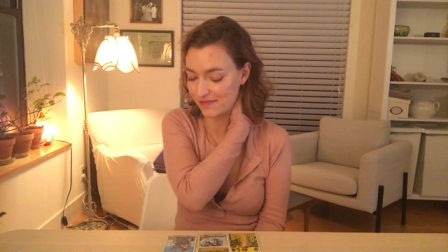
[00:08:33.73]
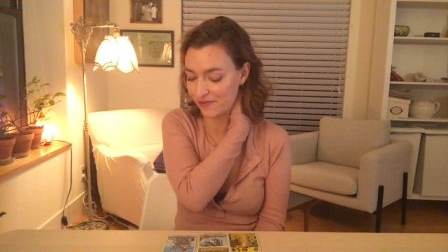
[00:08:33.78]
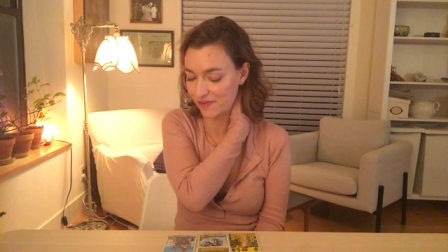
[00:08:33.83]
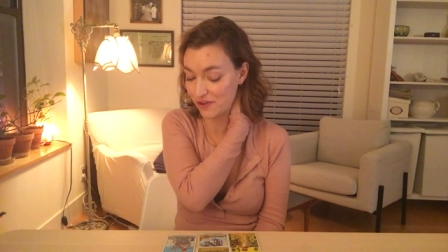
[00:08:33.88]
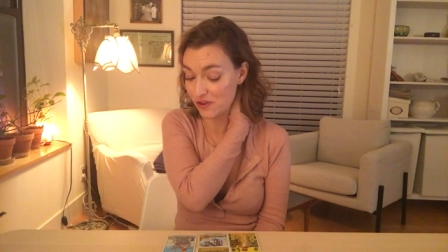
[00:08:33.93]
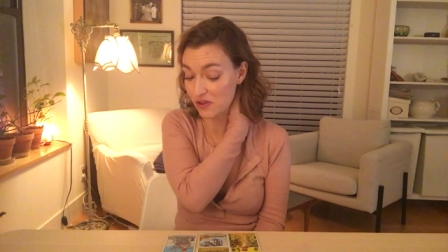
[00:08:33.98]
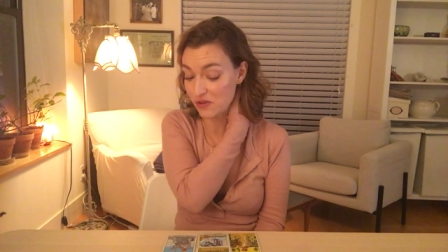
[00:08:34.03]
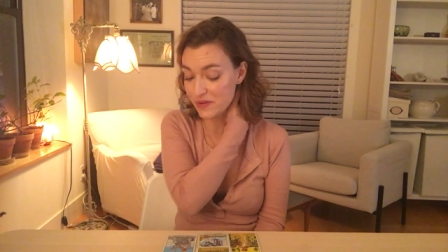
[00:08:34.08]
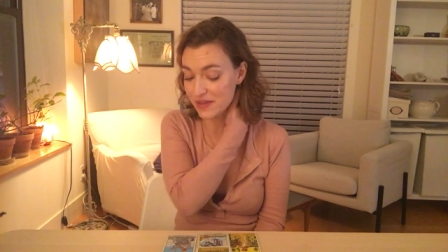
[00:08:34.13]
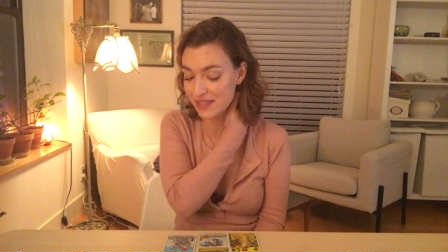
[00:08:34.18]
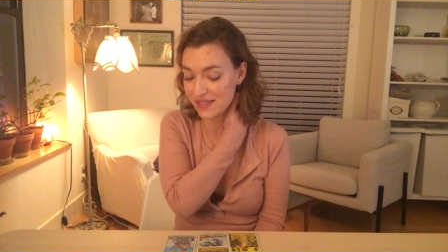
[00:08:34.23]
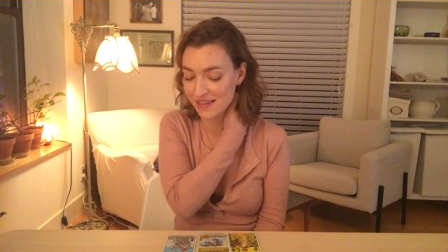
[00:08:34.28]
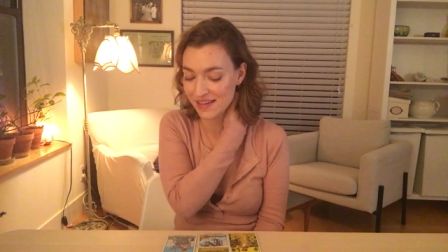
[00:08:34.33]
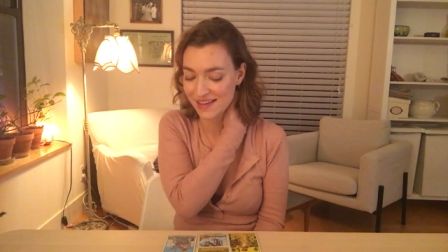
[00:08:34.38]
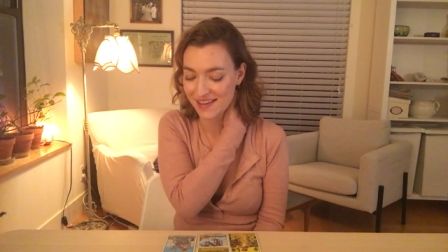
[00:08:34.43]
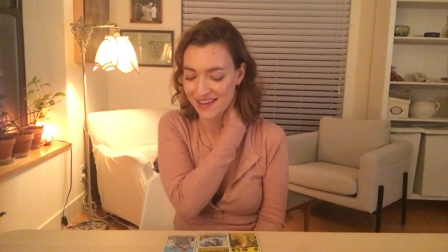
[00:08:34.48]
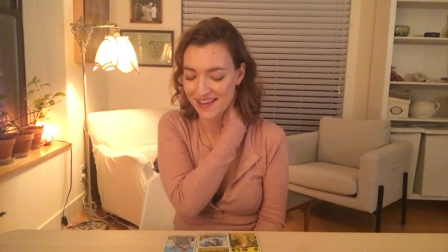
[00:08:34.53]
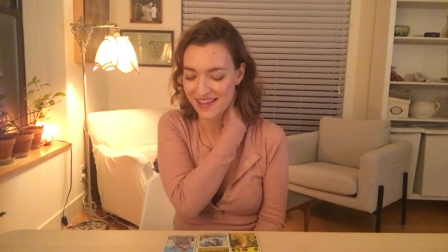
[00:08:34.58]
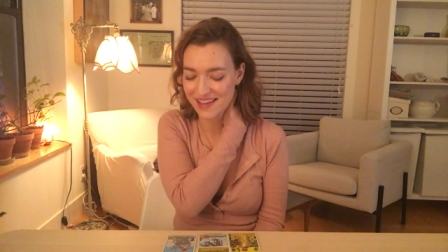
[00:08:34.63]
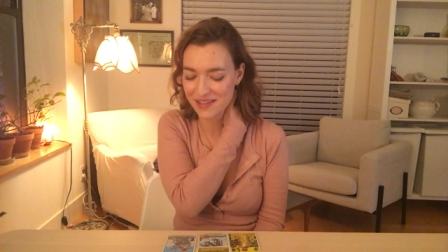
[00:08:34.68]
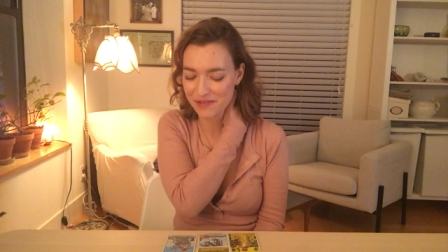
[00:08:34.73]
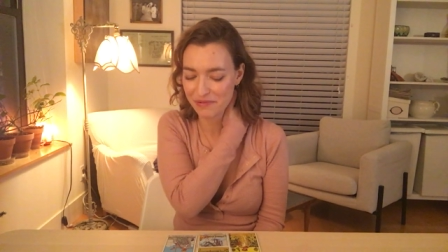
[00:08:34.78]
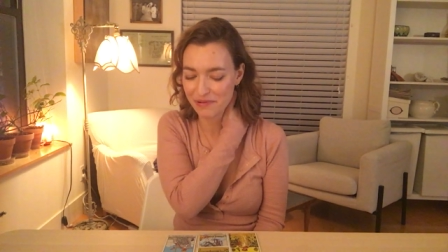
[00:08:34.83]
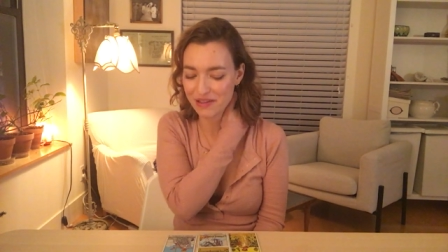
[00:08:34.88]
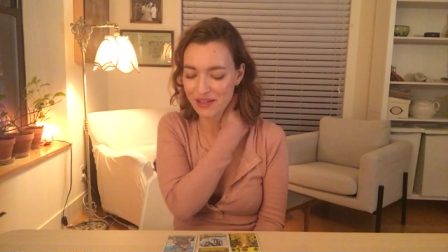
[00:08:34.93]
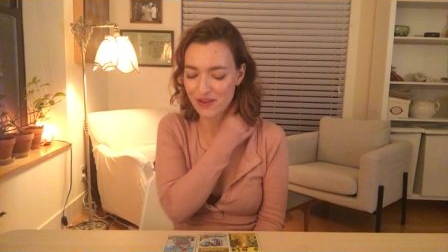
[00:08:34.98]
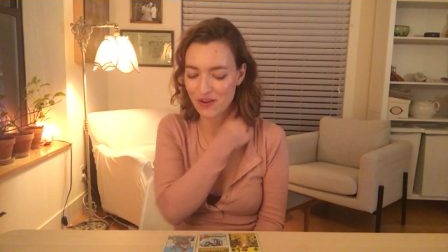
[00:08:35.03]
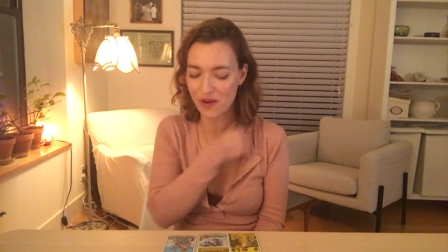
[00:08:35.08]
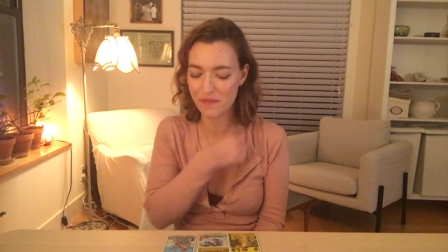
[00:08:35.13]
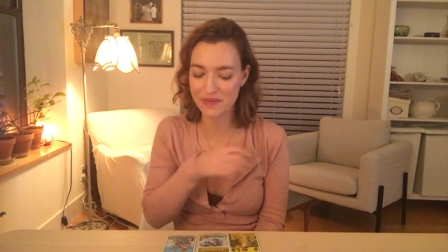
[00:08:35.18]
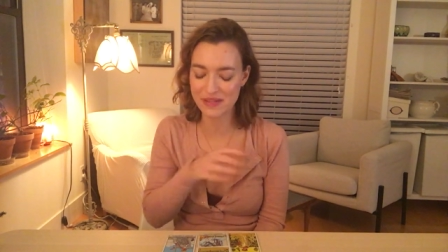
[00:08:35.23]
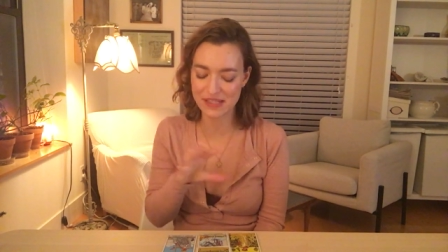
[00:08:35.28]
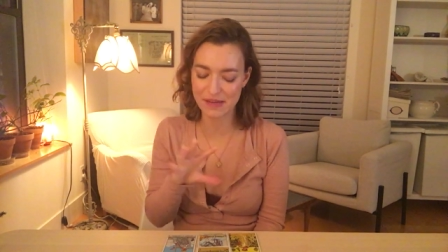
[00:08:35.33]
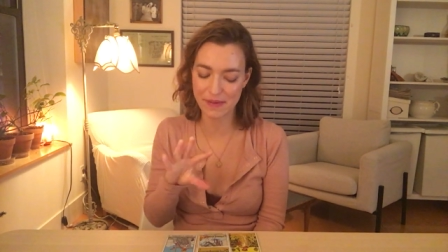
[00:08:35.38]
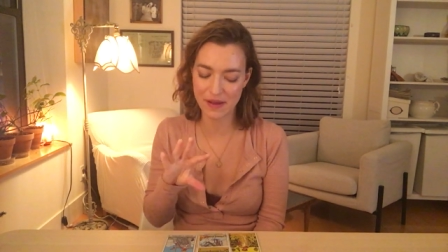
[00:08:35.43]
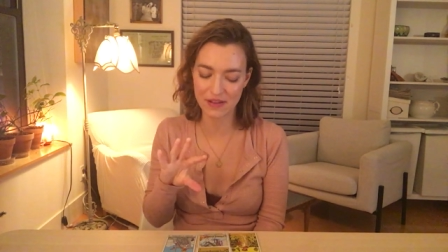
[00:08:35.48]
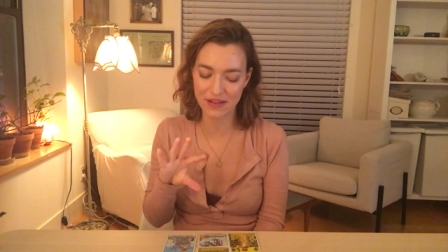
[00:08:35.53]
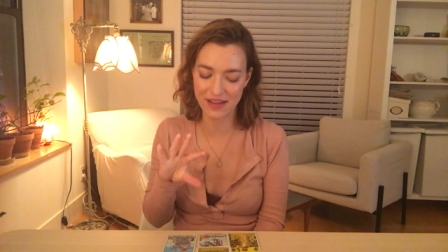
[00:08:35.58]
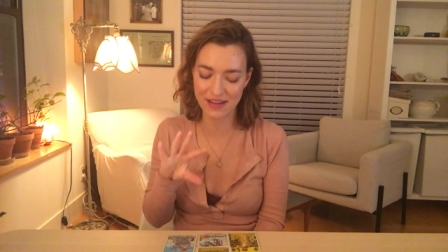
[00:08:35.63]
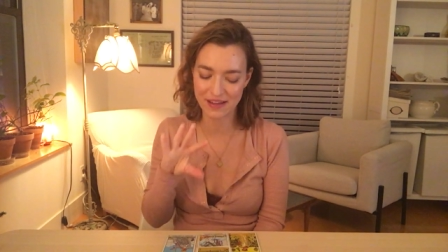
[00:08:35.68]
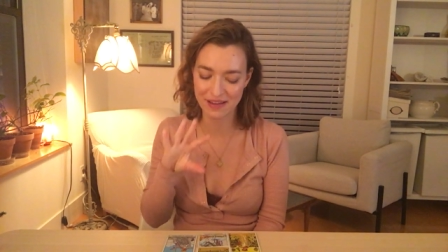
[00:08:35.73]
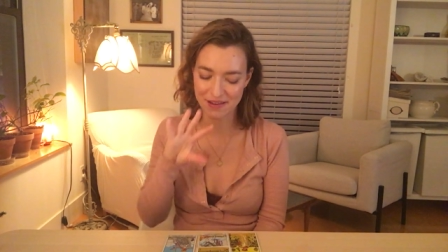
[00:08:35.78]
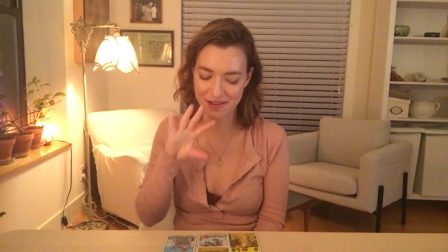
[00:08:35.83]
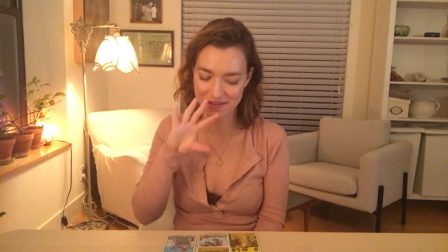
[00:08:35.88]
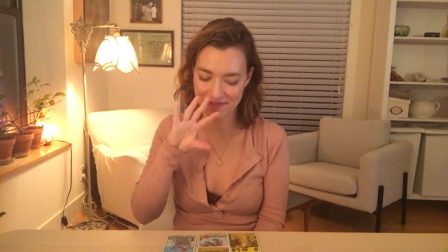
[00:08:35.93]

for you is, is really almost about like